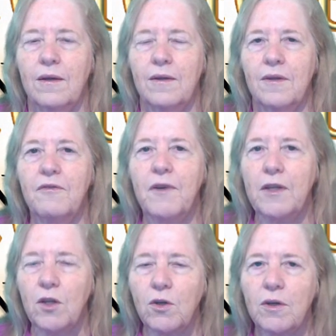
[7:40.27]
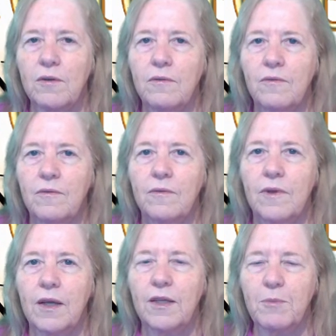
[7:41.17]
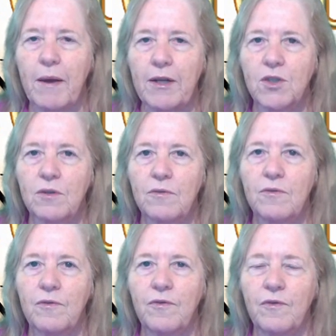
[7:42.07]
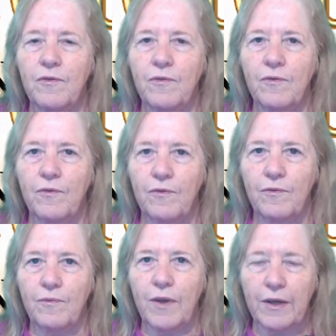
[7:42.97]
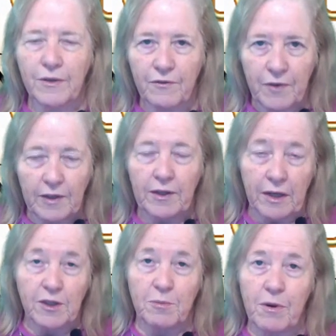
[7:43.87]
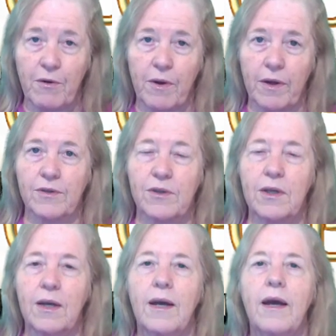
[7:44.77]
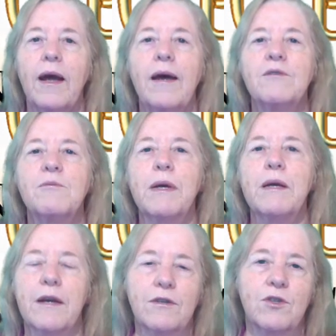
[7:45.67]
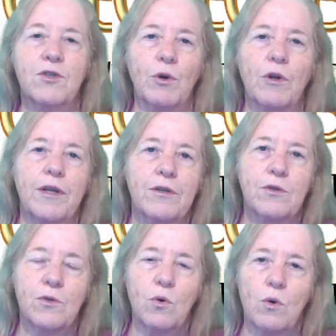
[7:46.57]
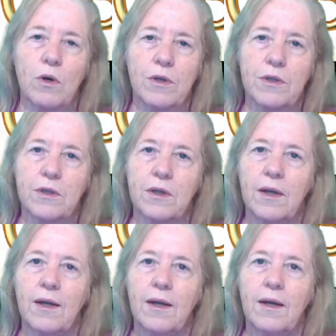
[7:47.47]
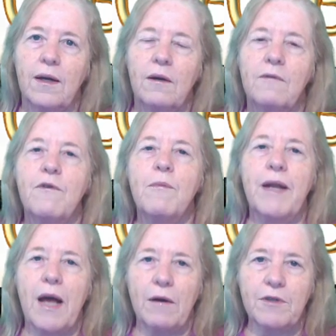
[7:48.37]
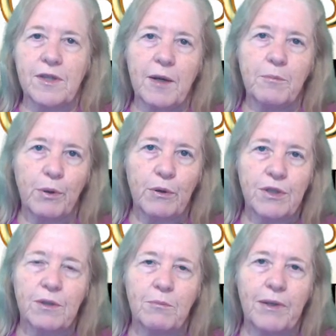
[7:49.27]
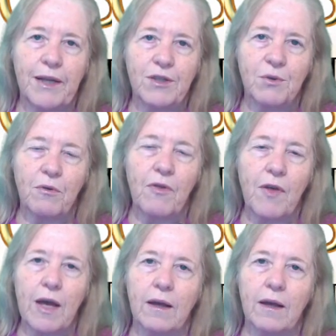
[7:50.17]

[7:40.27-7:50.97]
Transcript: the feeling good expansion feeling experience as being externally sourced from an outside person, place, or thing.